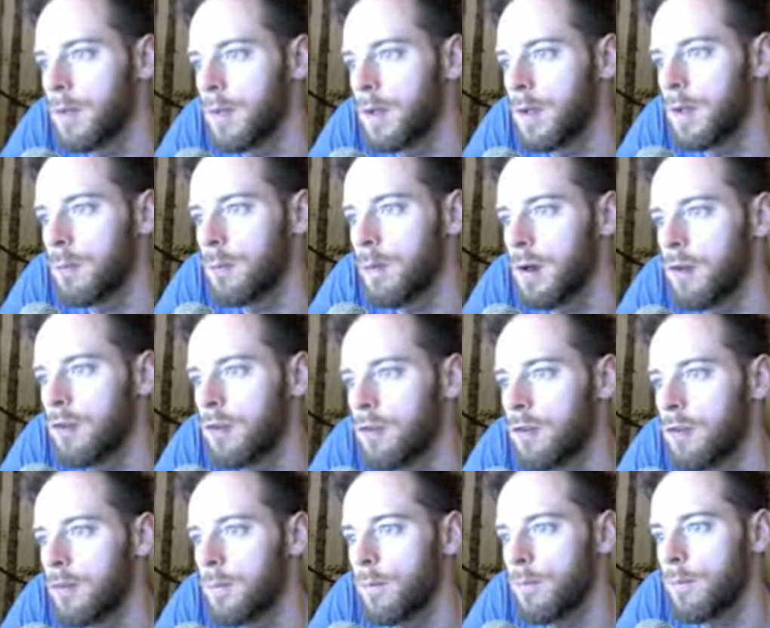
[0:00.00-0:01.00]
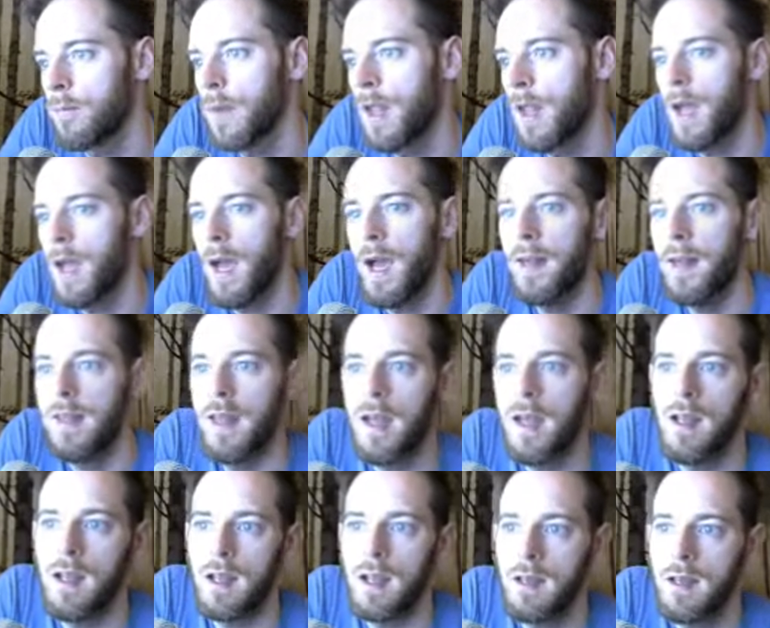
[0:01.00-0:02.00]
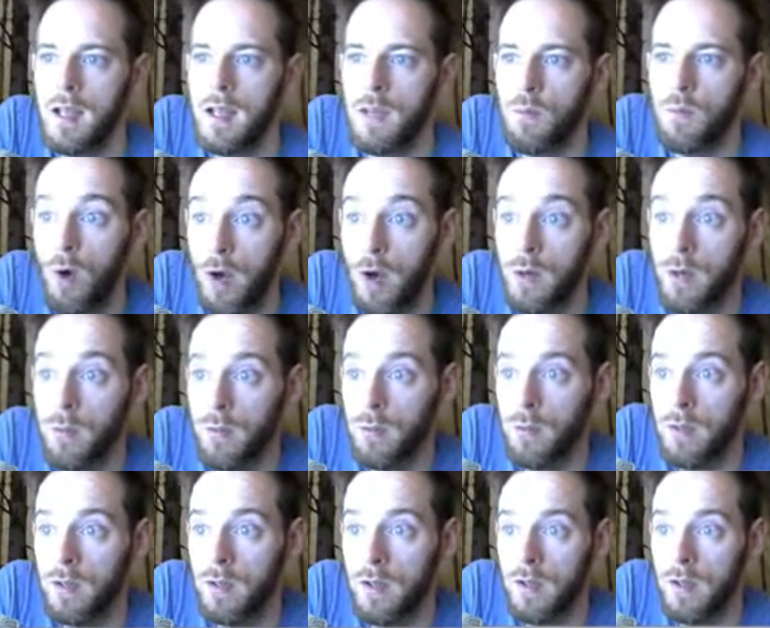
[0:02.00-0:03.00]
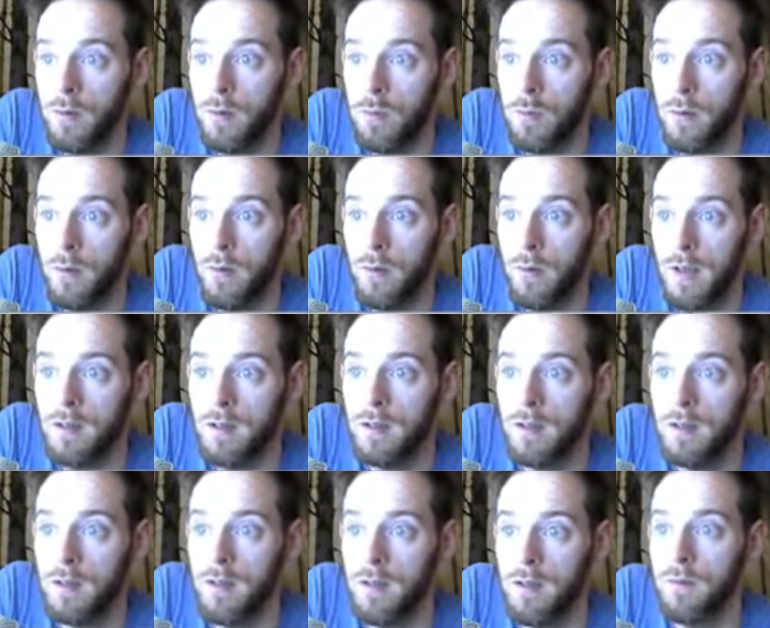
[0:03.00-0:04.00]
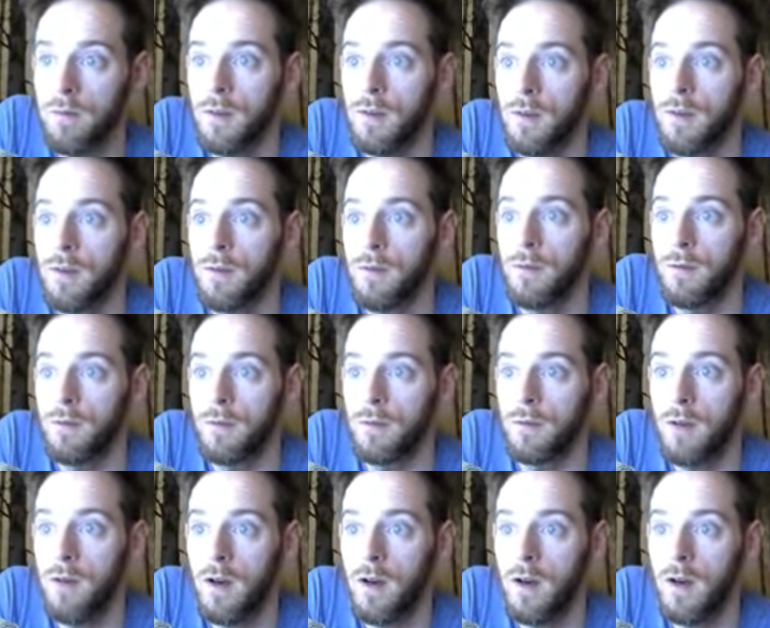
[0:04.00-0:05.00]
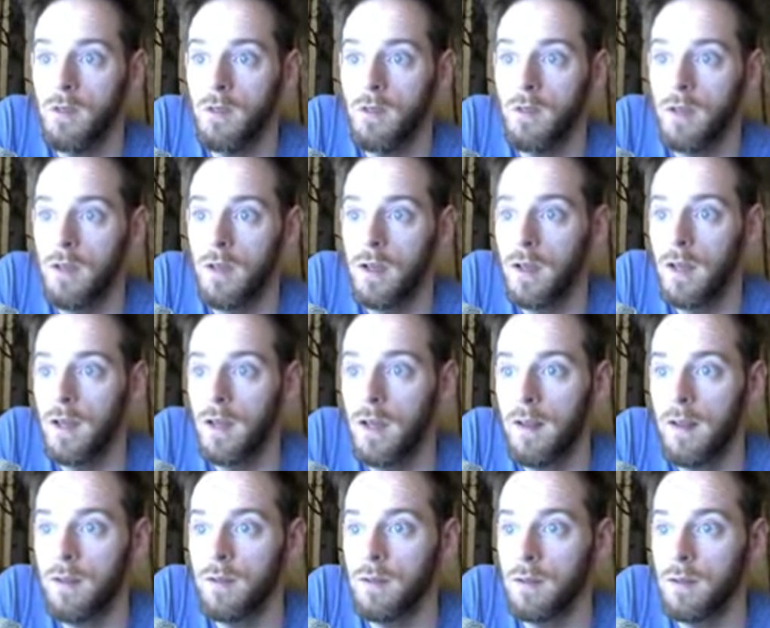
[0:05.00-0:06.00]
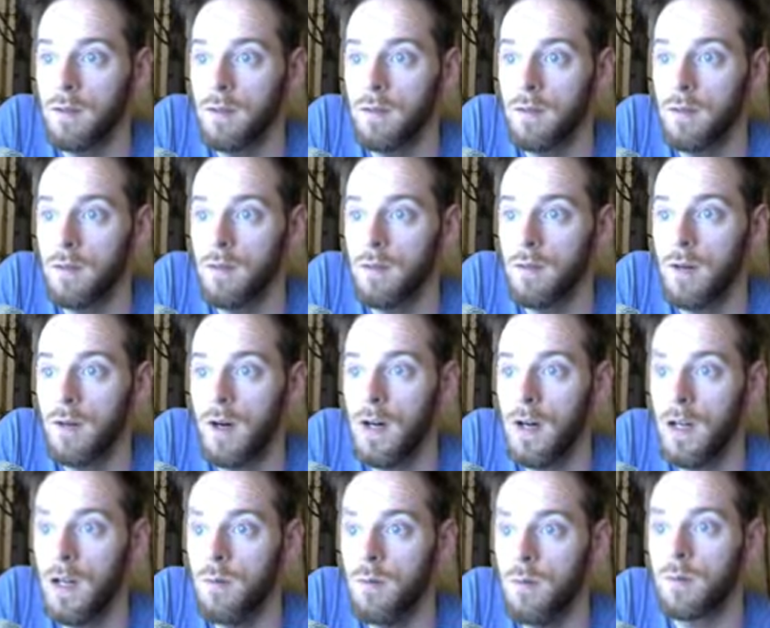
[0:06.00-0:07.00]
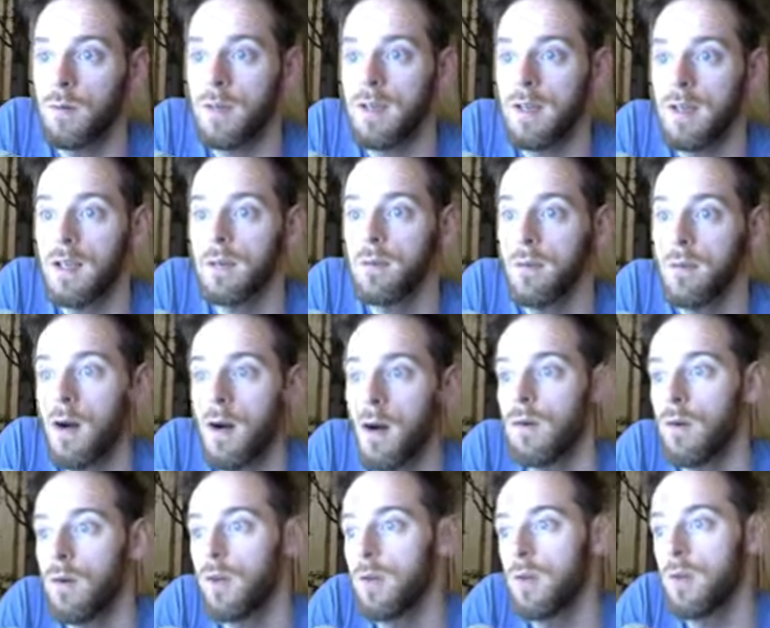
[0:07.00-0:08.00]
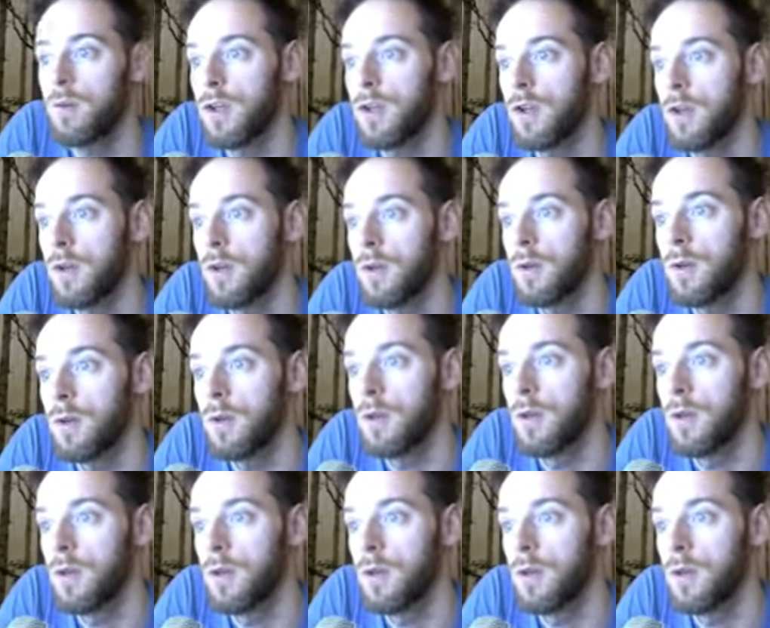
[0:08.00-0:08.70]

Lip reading: is minus 2. And then the y coordinate, well, that's got a difference of 5, and that's got a difference of 5. And if we take 5 off of 2,